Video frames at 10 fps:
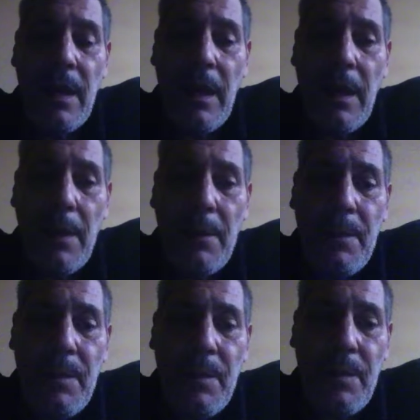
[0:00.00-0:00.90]

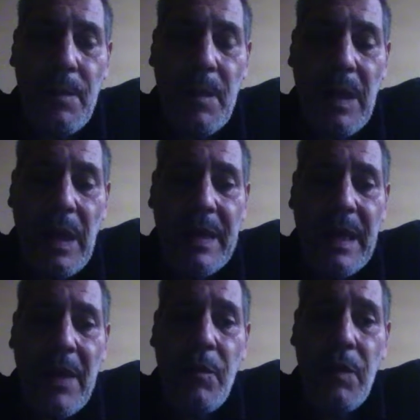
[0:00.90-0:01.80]
And
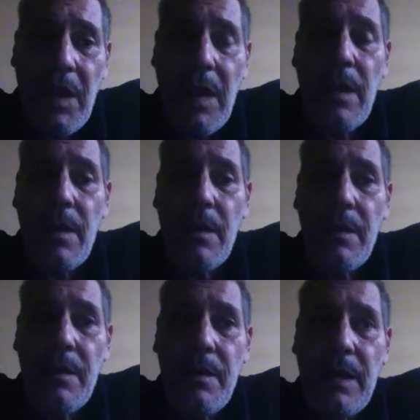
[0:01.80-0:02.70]
I fear
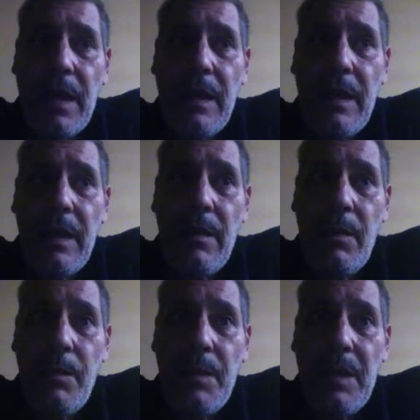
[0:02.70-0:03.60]
that
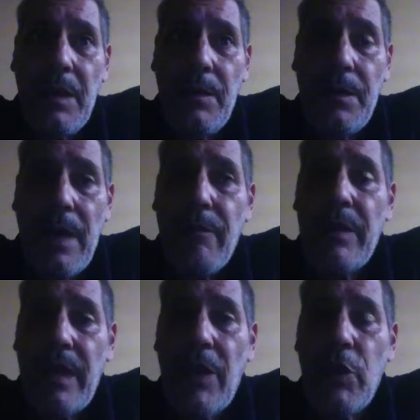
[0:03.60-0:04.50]
it'll be very
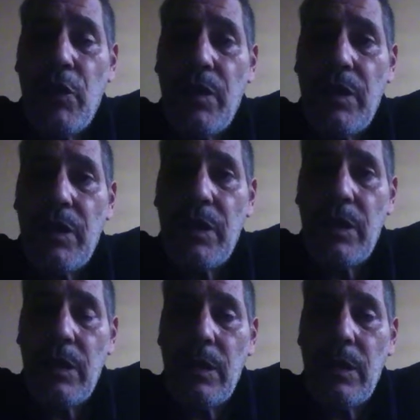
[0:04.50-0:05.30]
dangerous